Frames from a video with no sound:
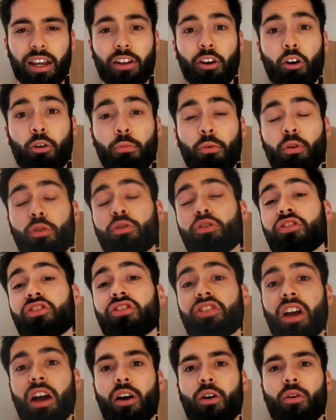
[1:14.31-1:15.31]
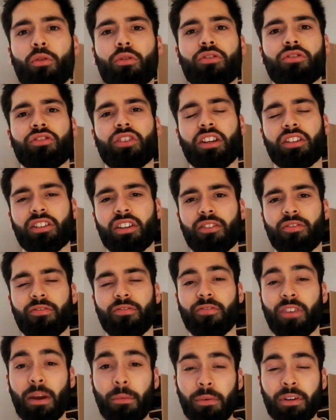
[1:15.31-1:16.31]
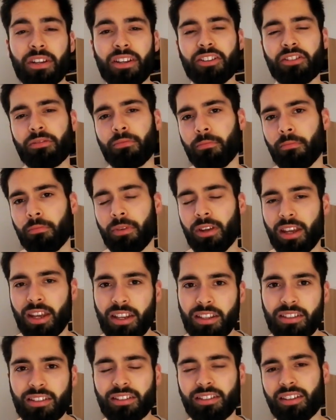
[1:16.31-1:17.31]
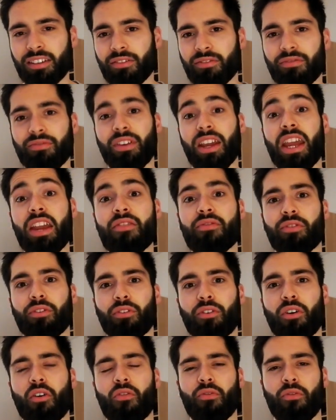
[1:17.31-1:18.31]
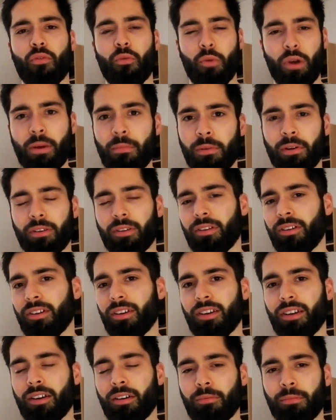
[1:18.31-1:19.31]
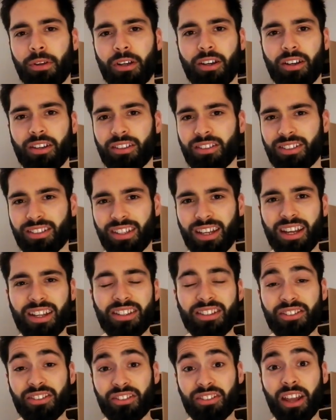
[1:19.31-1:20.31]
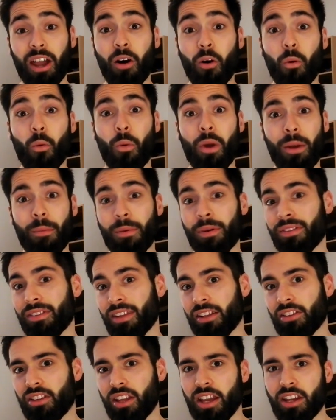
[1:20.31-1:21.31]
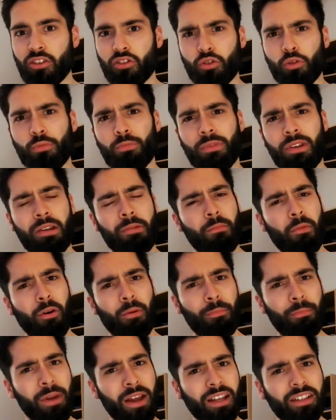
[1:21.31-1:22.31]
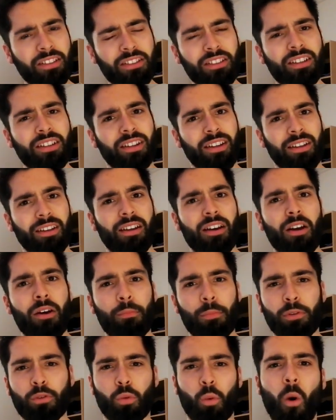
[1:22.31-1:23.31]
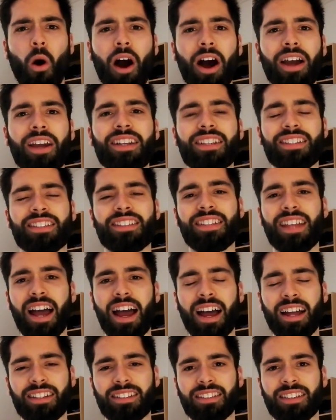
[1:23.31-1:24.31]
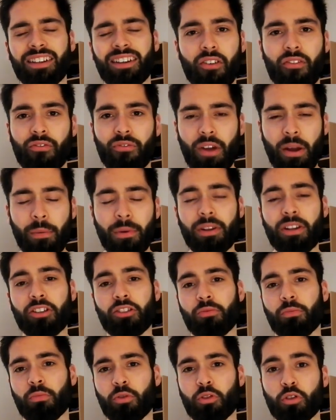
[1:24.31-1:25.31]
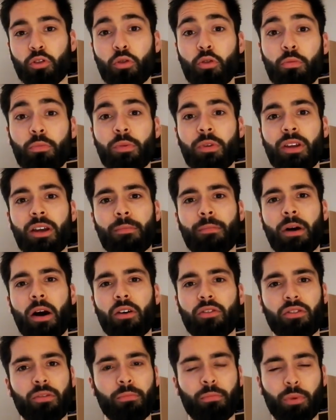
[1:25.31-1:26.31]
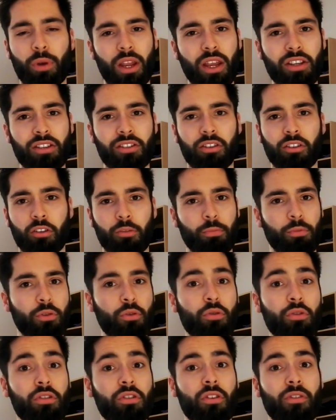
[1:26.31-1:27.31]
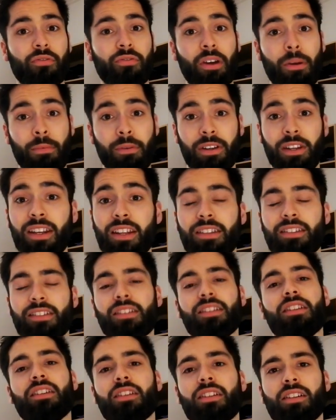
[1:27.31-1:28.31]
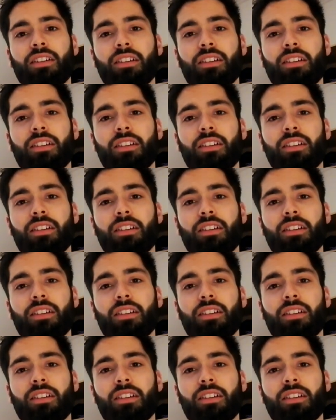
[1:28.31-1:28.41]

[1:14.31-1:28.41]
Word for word: It almost sounds as if feminism isn't in favor of women, because they tell women that they should be more masculine. But why is that? Feminism should be about embracing the beauty of femininity,